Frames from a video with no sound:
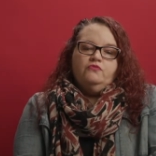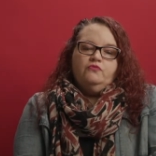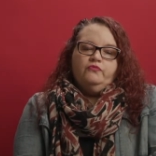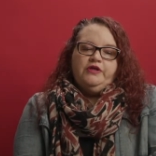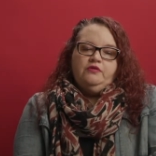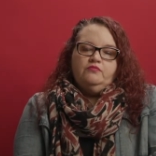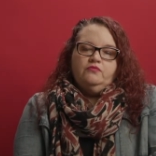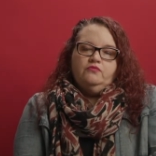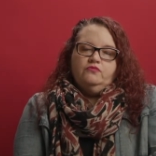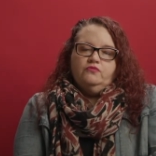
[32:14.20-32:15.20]
We
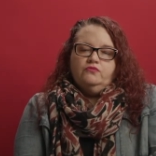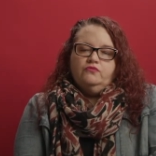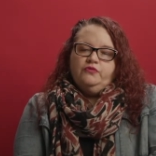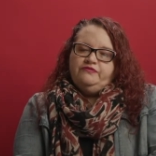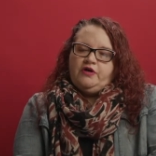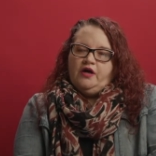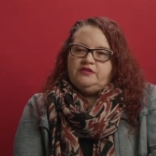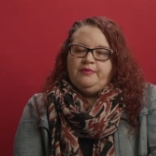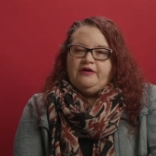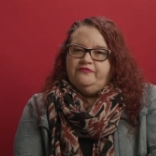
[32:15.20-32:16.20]
we talked
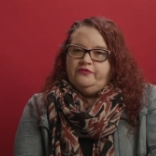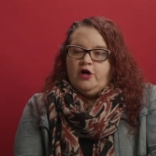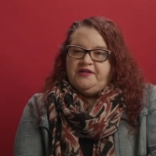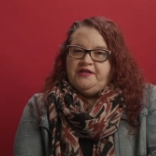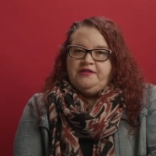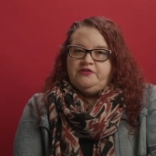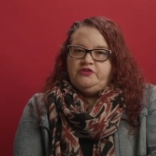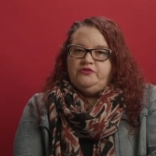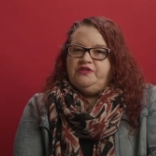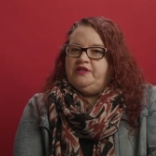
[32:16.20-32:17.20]
about vlogging. Do
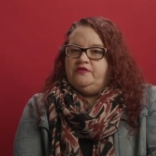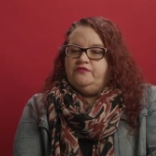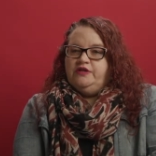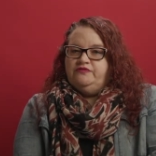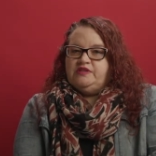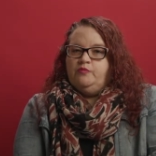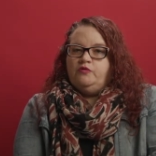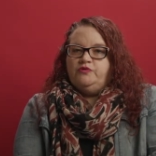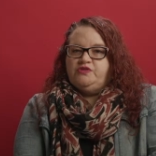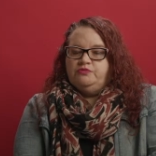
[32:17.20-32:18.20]
you think if someone
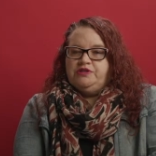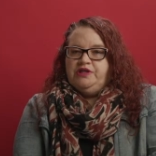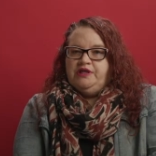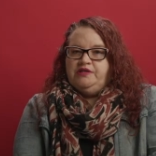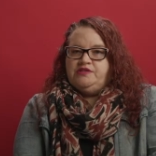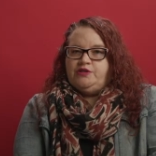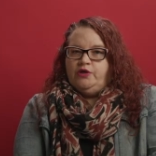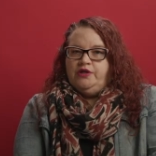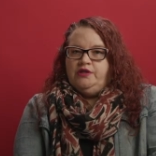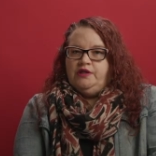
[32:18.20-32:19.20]
was really getting
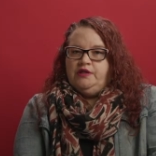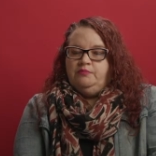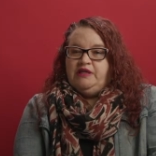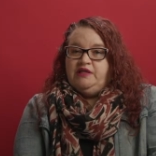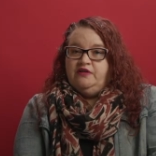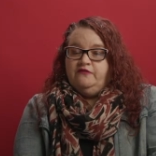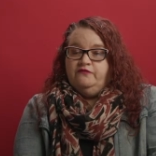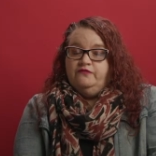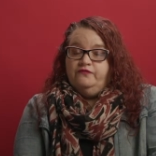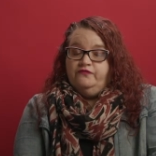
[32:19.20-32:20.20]
started in making
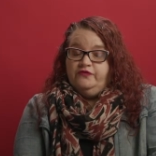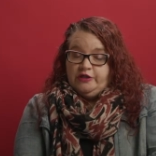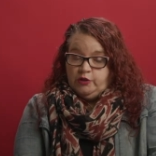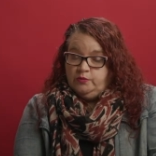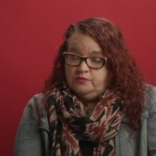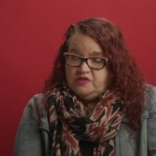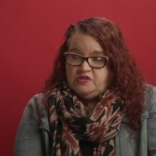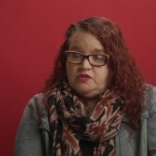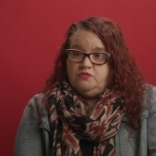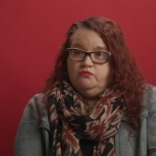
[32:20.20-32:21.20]

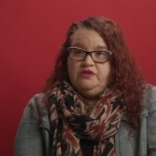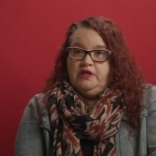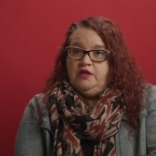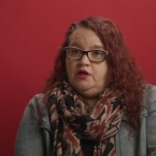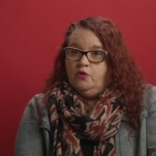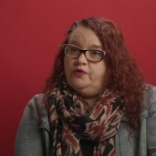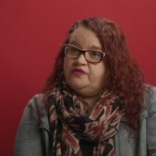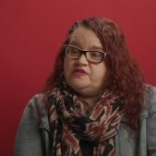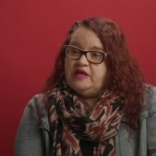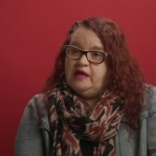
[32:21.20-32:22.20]
films, would they go with
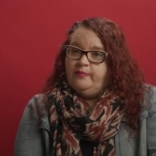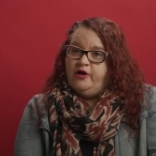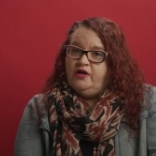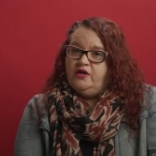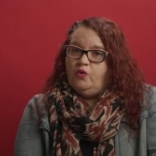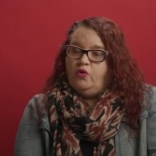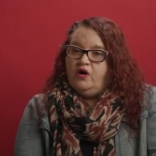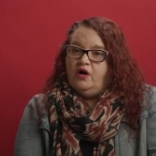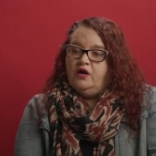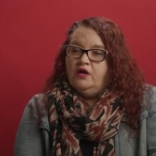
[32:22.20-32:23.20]
this camera,
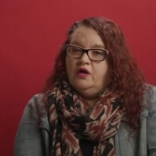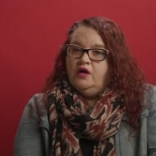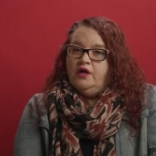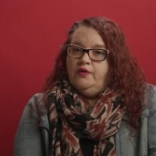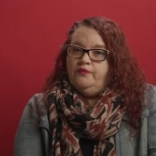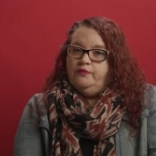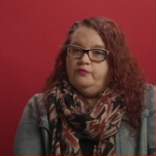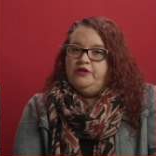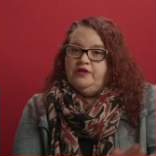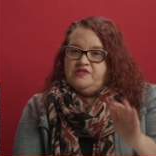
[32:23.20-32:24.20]
or
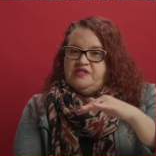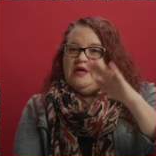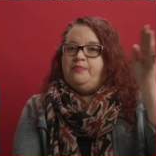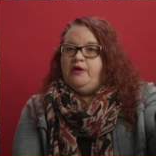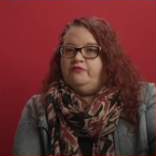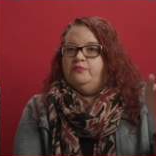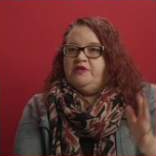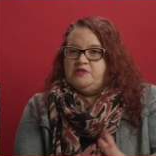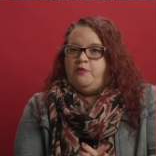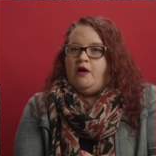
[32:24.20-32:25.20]
would a step up from
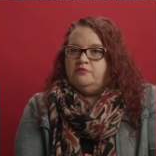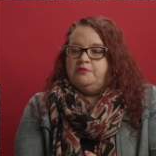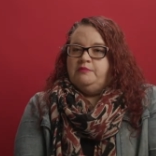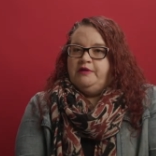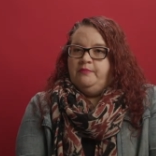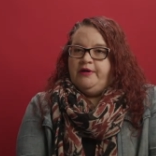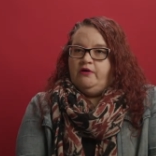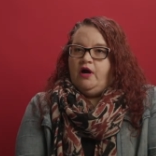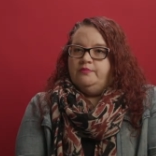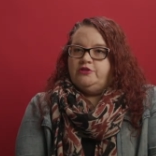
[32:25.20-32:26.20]
this probably be a
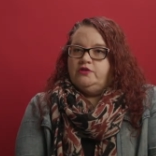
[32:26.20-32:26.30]
better option?